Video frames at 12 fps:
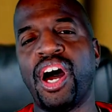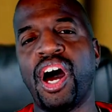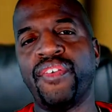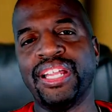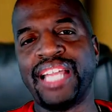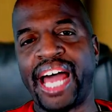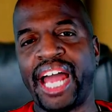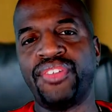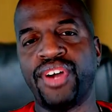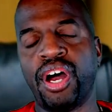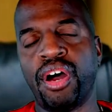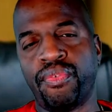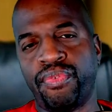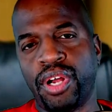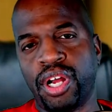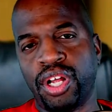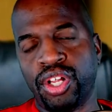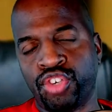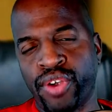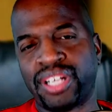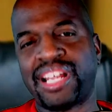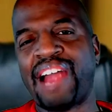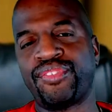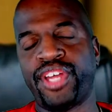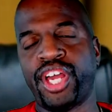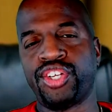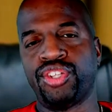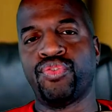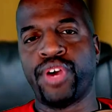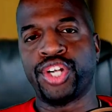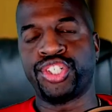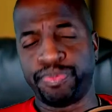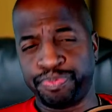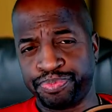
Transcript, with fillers: of the lines of direct confrontation to Russia.